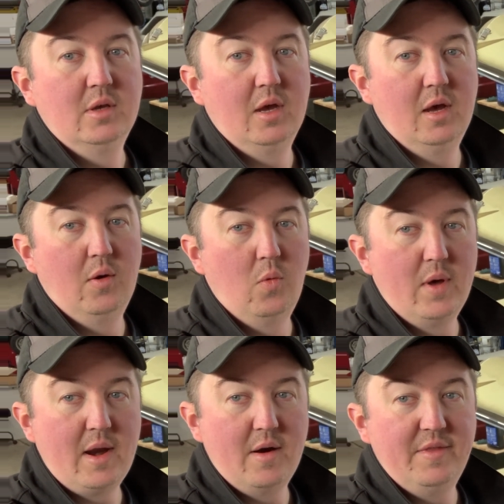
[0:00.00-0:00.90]

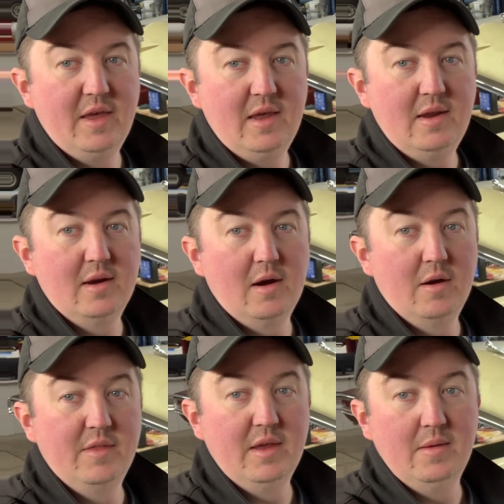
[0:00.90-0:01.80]
What are they?
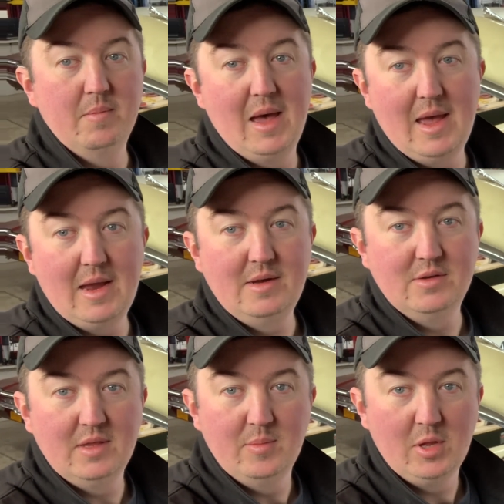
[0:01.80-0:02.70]
Are they mine?
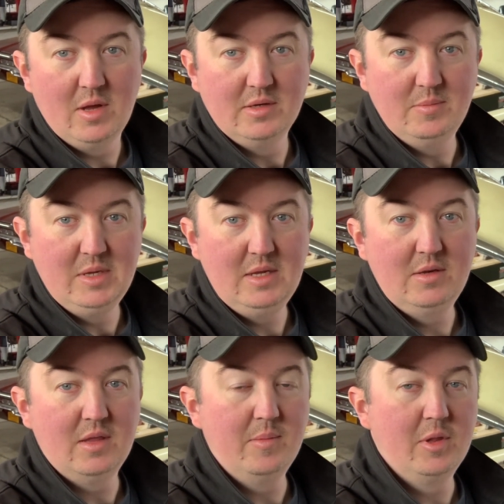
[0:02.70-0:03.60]
Do they belong to me?
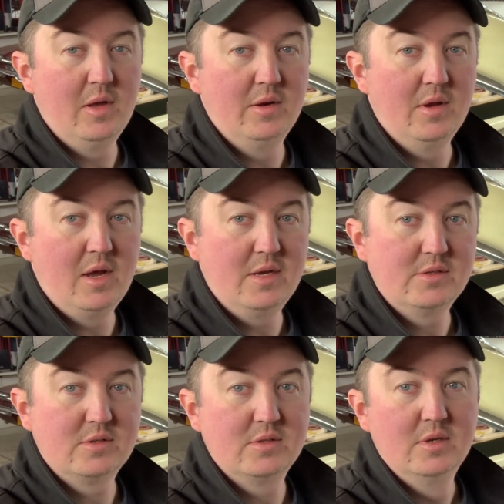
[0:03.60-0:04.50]
Do they belong to
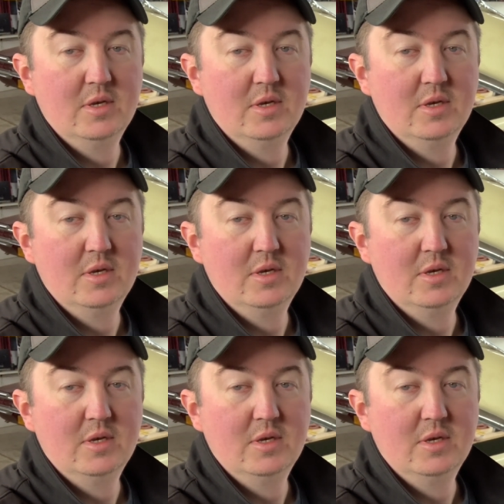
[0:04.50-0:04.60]
us?